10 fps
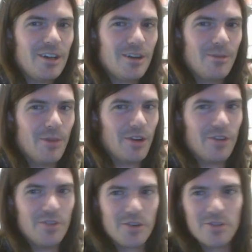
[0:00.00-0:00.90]
my other
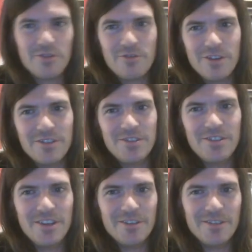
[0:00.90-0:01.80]
good friend
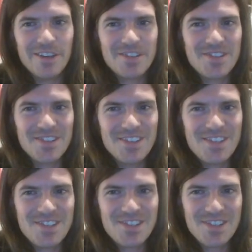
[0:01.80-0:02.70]
Neon
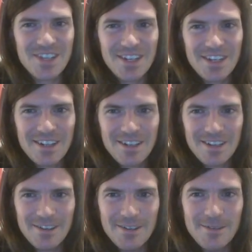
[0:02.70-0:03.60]
Exodus.
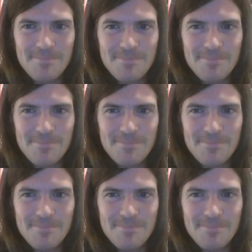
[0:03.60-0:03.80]
Um,